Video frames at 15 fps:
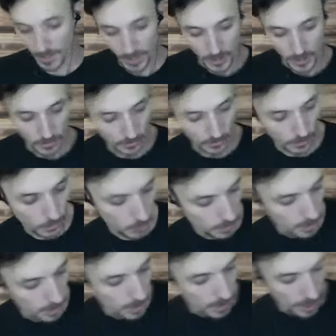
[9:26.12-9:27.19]
So
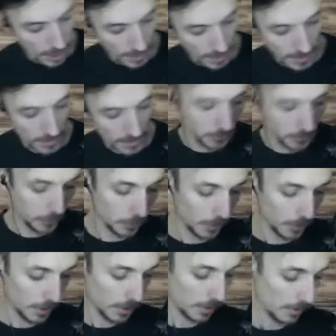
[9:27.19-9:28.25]
I think those are
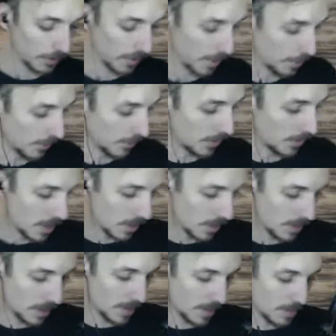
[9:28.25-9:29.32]
really good tips, and
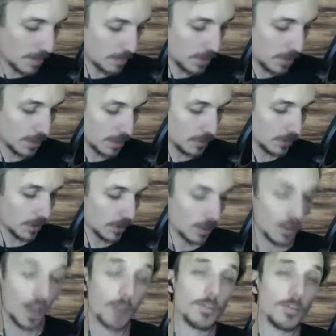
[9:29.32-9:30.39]
that brings a
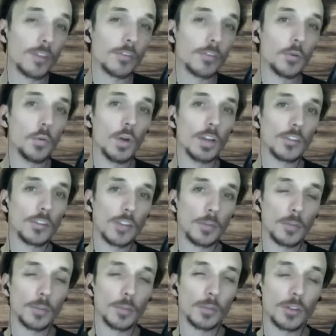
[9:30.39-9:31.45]
lot of different ways that
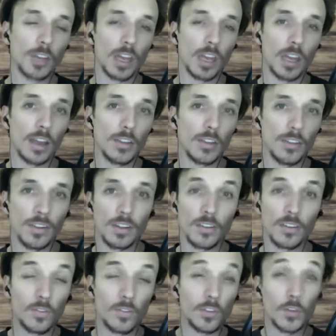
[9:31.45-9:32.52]
people can
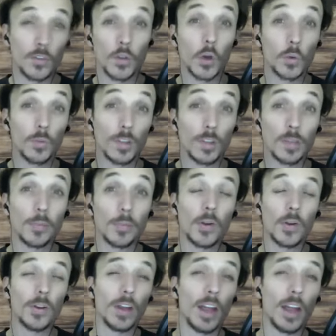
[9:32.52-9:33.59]
go
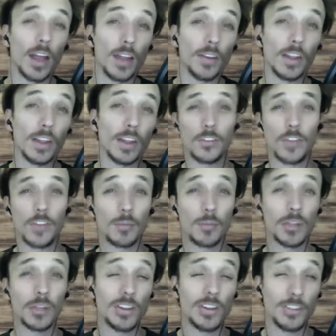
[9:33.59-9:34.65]
deeper and
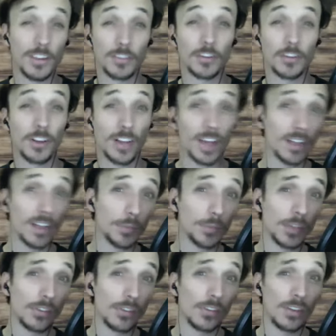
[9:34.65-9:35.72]
examine different
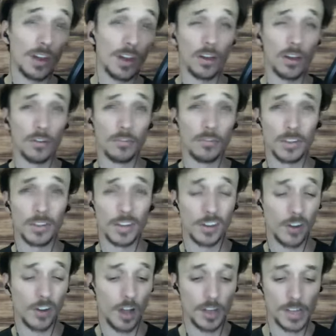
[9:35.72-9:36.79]
elements of
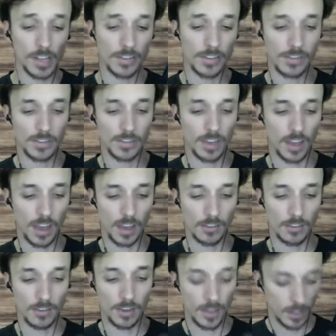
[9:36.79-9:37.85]
their audience.
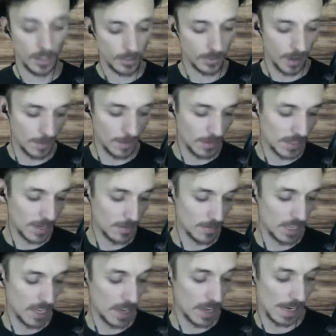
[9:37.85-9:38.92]
And time
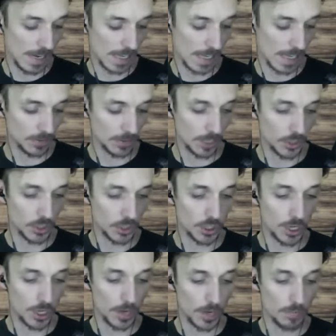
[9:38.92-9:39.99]
again, it's such
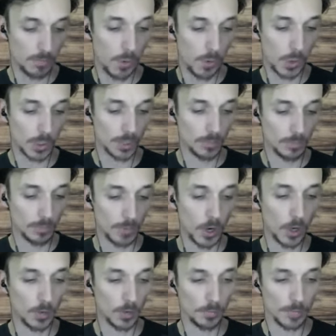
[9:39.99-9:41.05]
an important
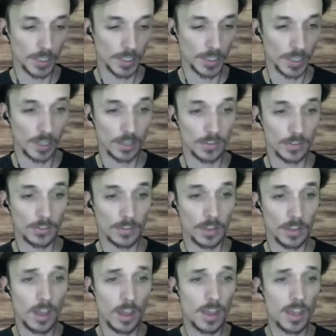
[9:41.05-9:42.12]
part because
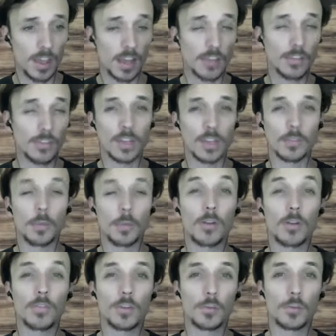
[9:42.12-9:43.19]
it's part
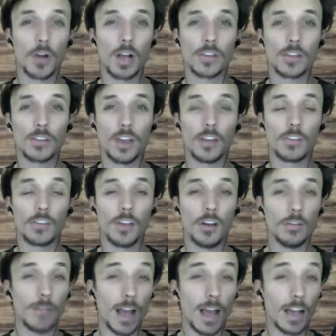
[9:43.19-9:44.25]
of the process
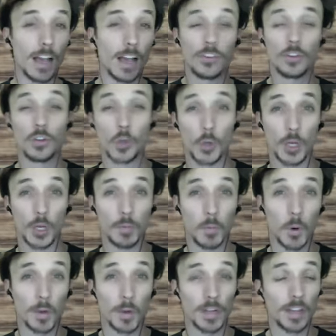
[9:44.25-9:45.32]
of, as you're learning
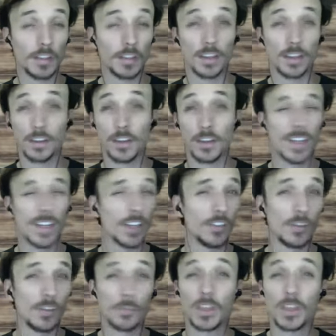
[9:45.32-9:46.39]
more, I think
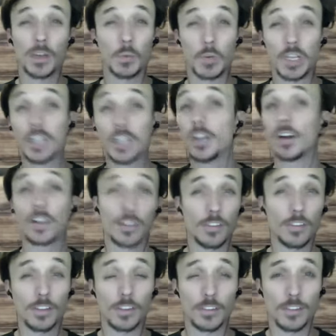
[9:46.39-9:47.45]
it's something we are
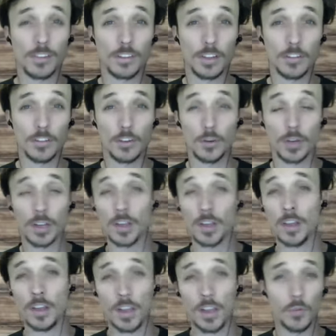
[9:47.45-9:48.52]
consistently doing
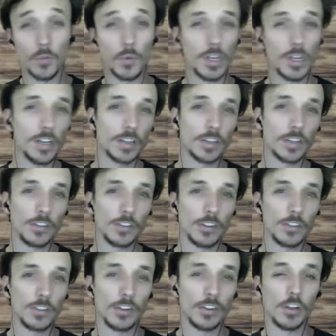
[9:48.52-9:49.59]
and we are
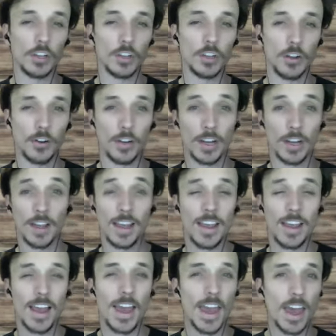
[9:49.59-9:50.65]
consistently learning.
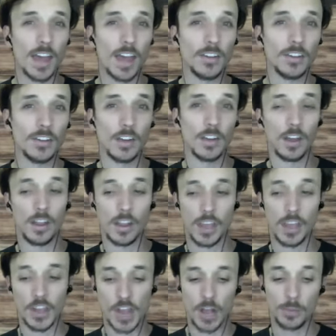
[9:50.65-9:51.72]
And
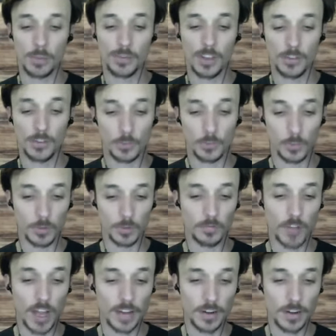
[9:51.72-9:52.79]
it helps us
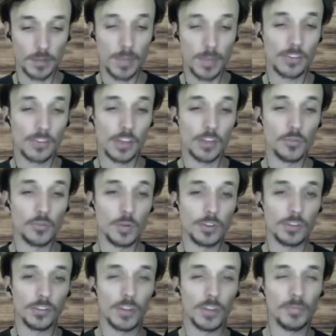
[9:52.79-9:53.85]
refine our message,
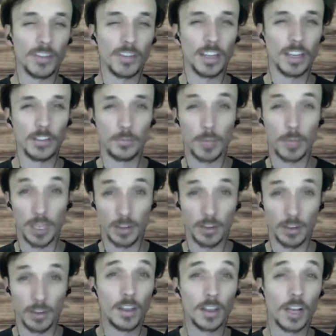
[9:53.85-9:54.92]
which is something, it's been
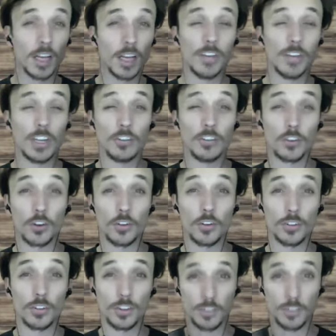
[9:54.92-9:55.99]
kind of an
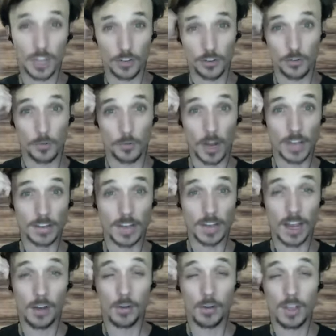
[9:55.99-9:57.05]
internal discussion right
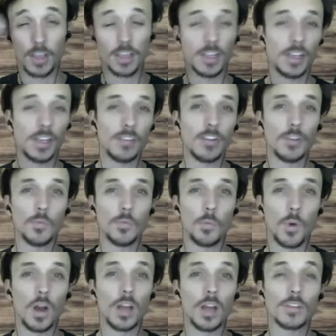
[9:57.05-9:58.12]
now, even
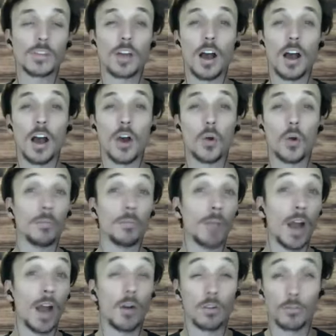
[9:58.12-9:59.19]
what our
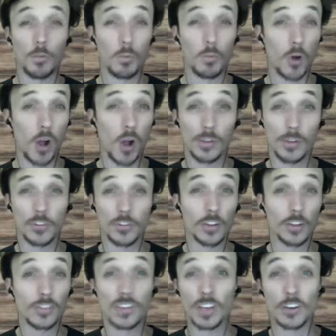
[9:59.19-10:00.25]
powerful promise, our
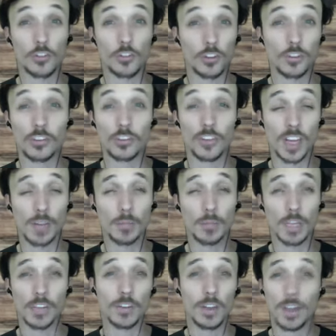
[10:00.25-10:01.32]
signature
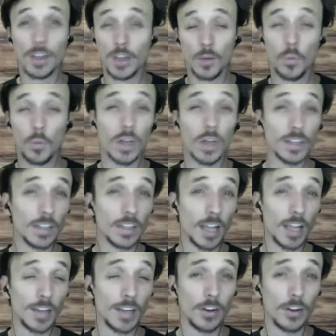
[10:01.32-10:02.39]
statement, one
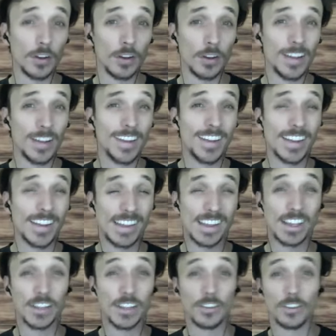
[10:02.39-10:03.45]
liner
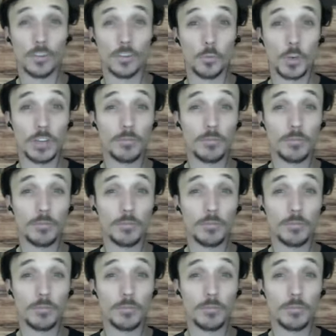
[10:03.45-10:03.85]
is. And we've